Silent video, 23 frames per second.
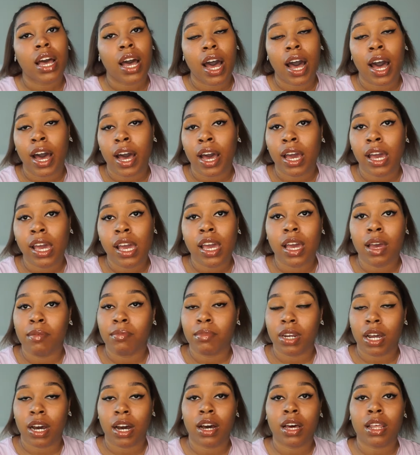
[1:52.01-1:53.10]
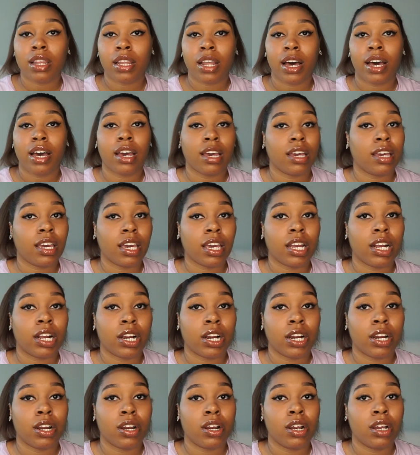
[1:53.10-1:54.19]
I am not lying
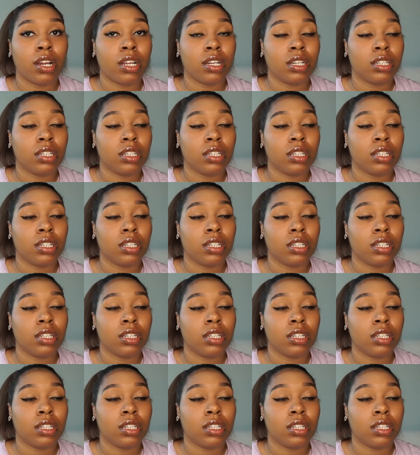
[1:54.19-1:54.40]
here.